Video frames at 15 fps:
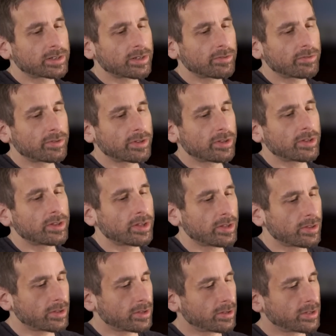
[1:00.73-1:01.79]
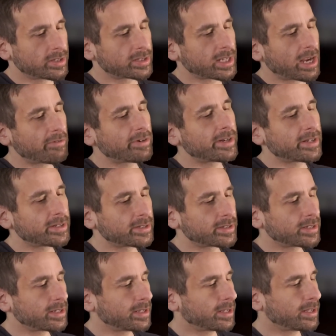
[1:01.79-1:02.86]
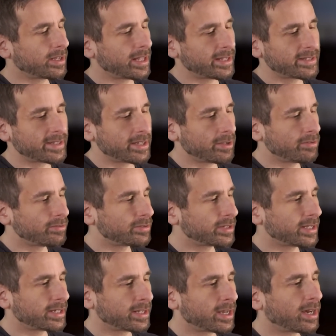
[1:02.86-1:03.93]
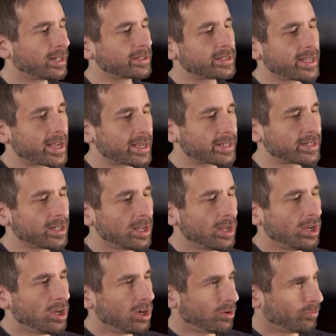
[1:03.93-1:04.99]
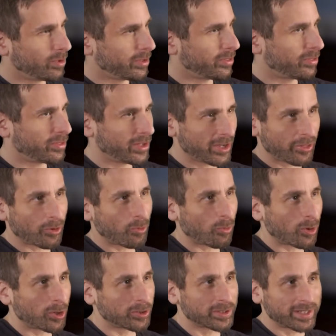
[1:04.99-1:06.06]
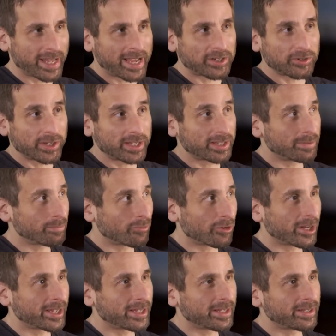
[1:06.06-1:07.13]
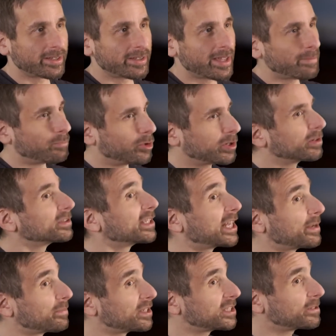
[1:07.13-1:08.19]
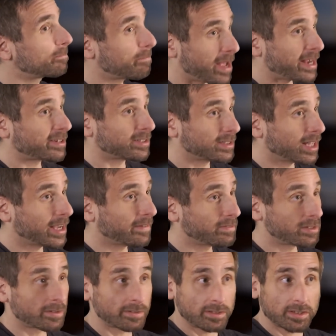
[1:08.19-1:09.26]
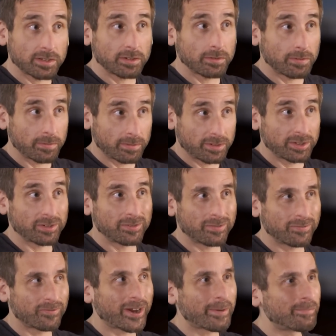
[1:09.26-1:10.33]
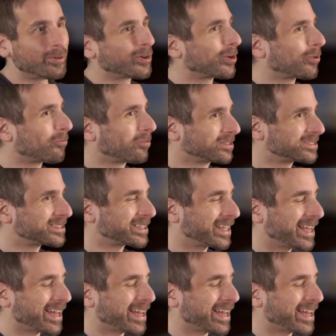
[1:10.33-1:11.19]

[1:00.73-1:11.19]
So the, the siren is an entity who's in contact with the other world and actually can bring Booker's enemies back to life to, to fight Booker once